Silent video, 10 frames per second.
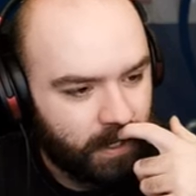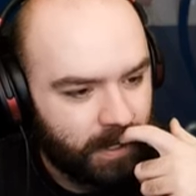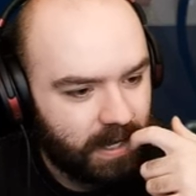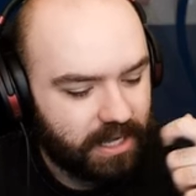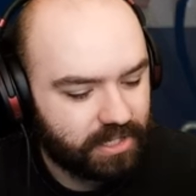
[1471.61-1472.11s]

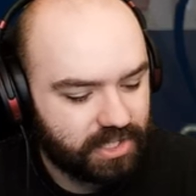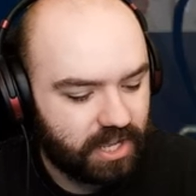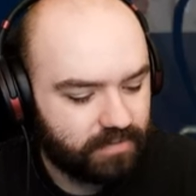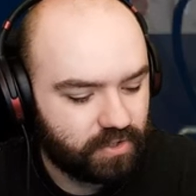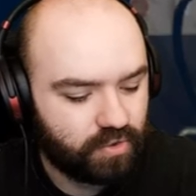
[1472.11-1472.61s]
Uh, I just
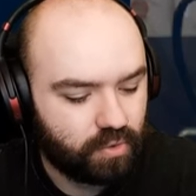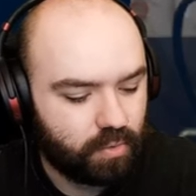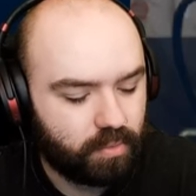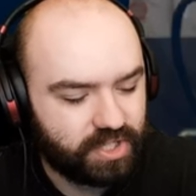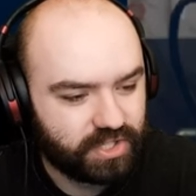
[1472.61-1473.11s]
have to do
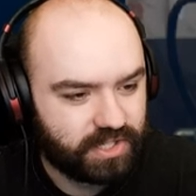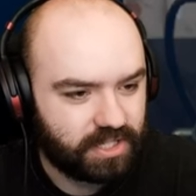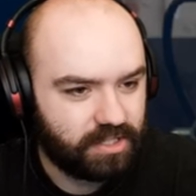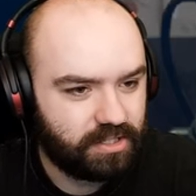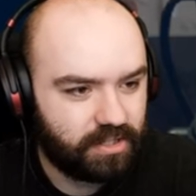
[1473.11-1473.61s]
what we just
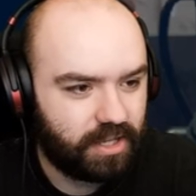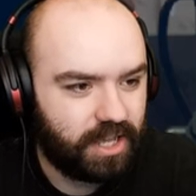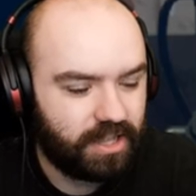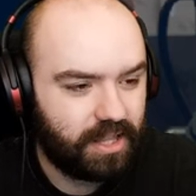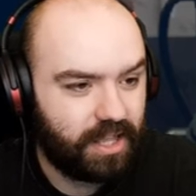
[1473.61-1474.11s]
did,
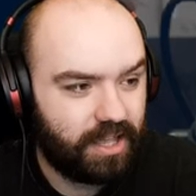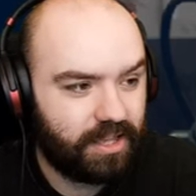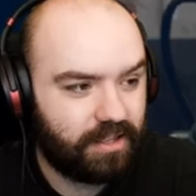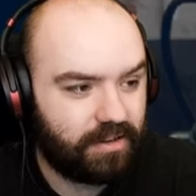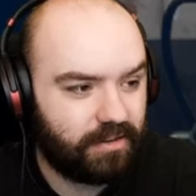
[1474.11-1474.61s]
and
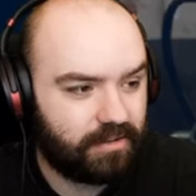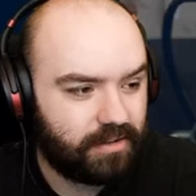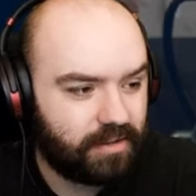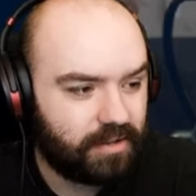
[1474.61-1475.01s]
then